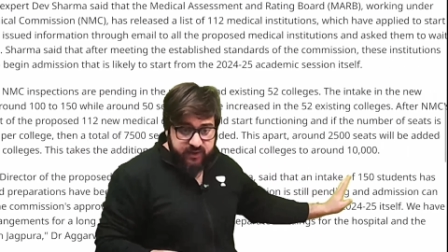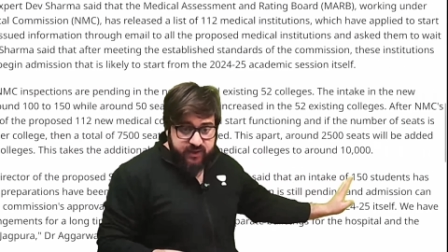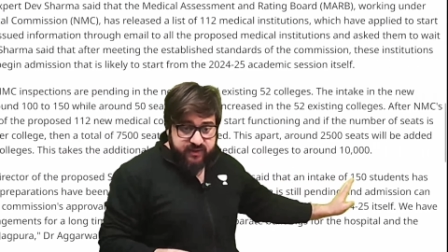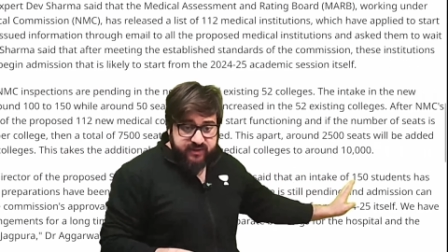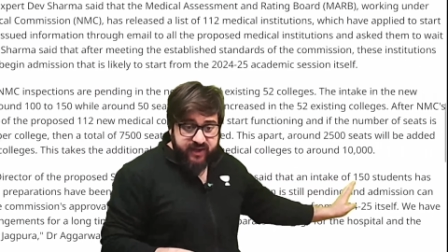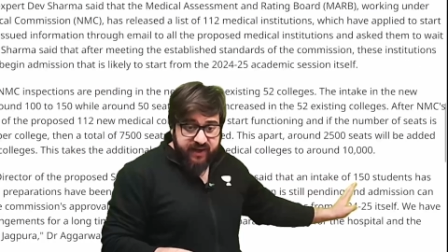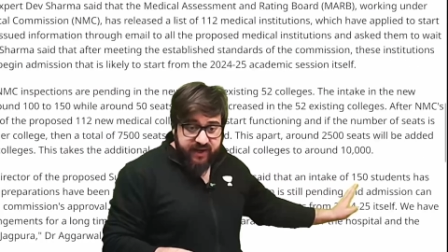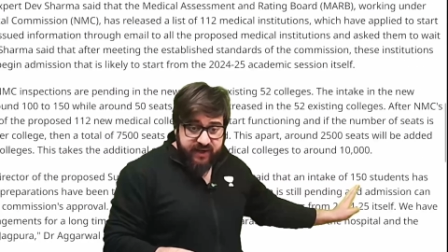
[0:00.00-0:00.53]

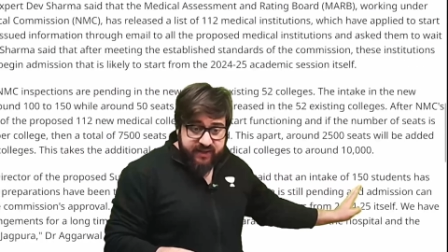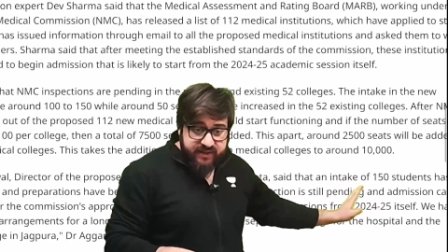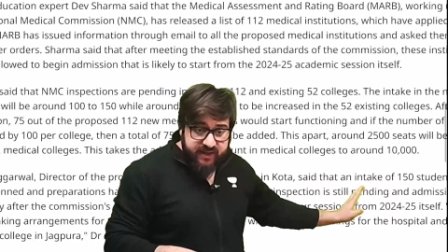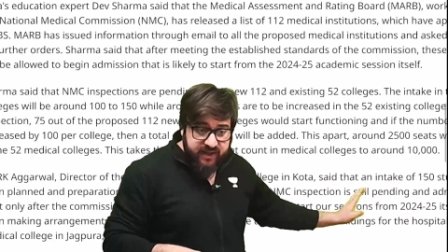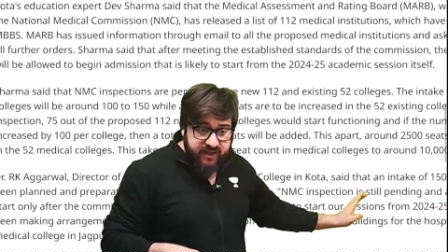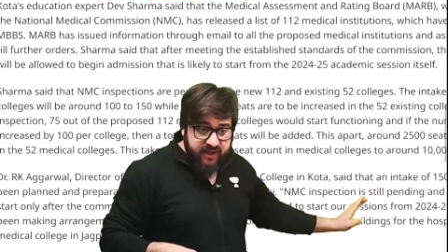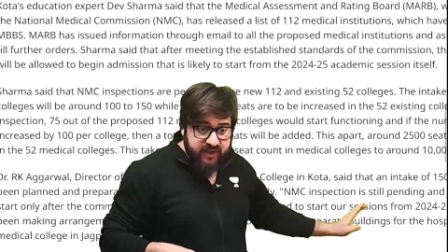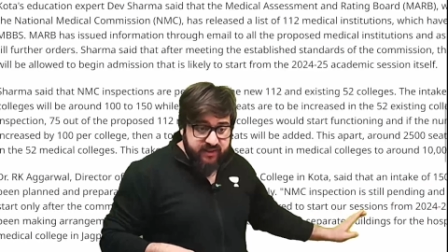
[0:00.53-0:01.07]
The
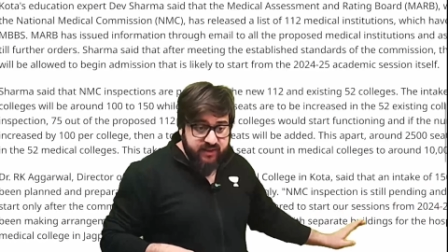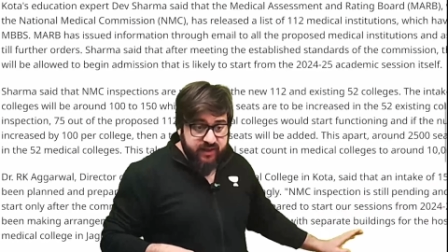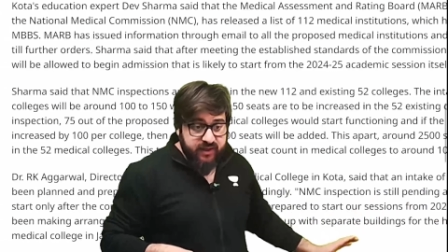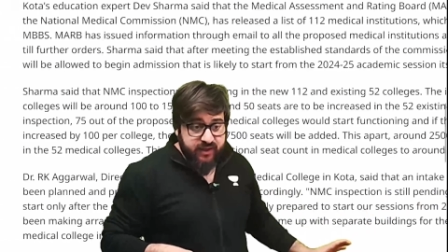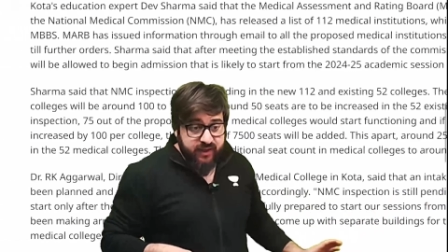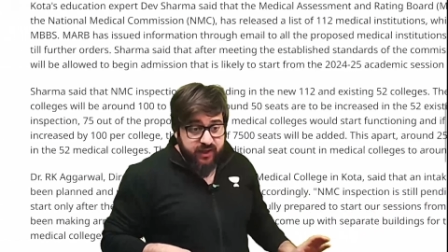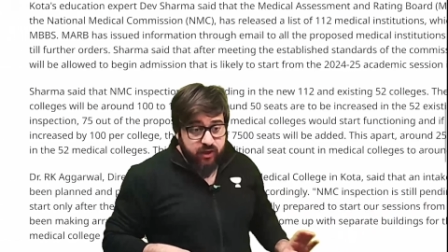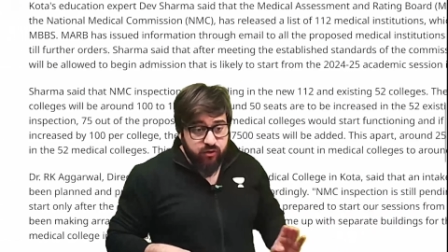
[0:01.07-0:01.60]
intake in the
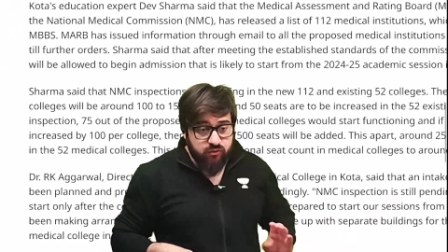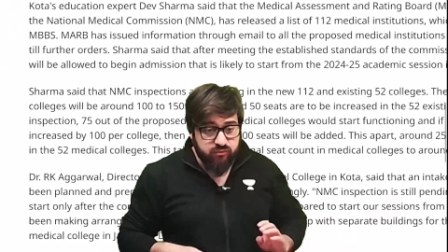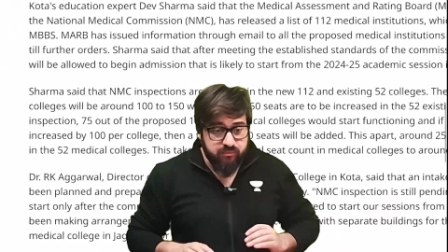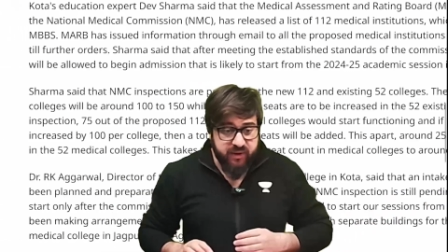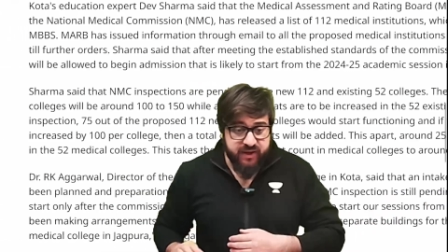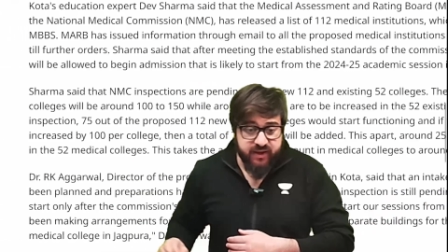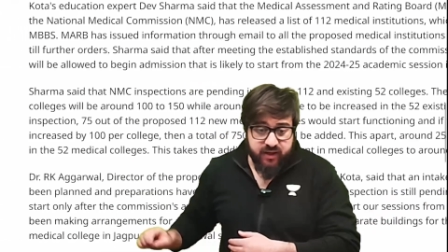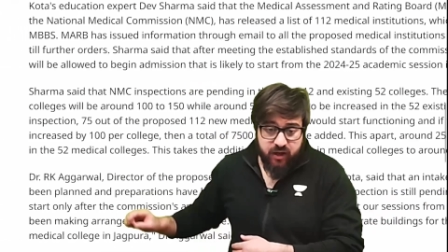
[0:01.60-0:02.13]
new
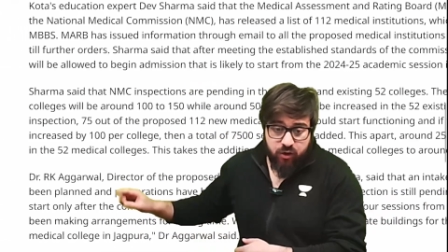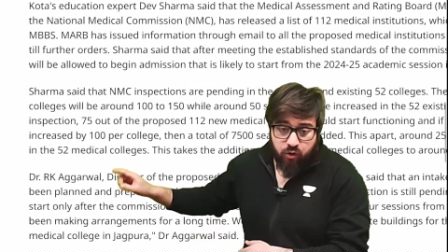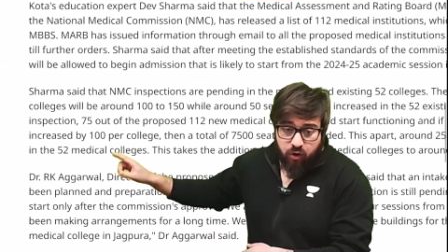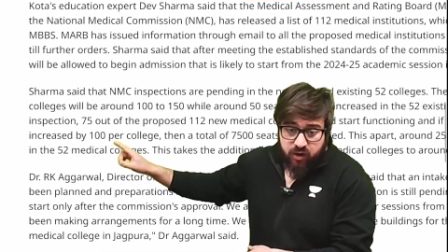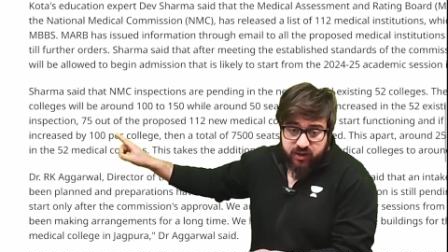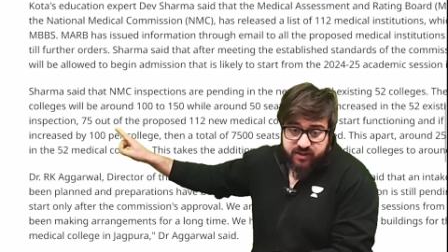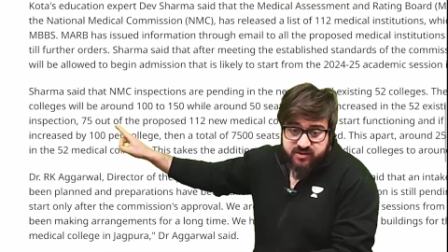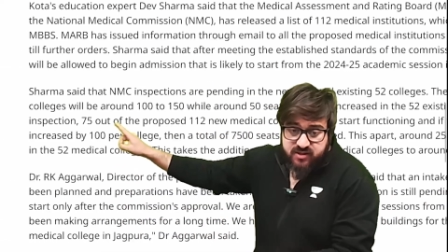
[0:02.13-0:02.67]
medical
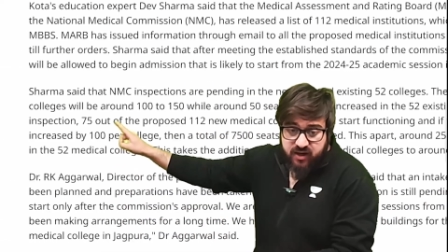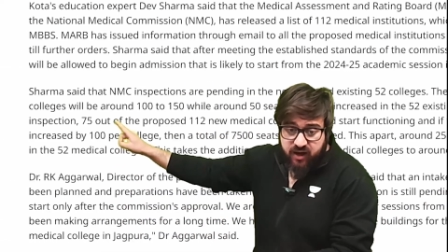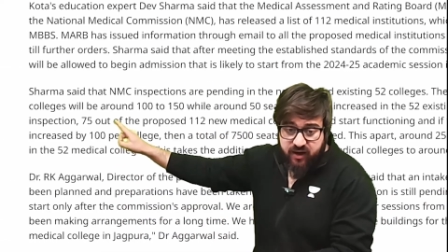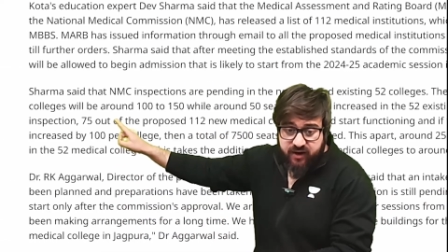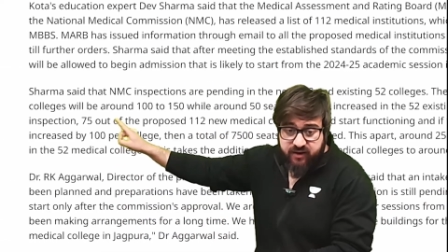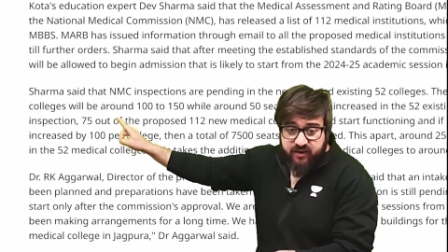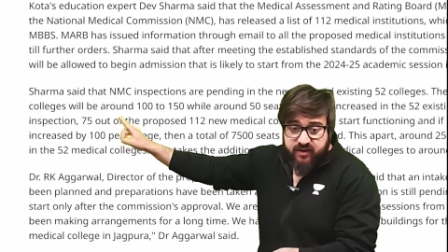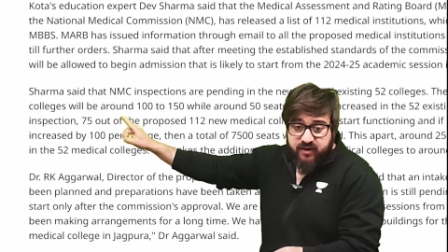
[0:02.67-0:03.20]
college are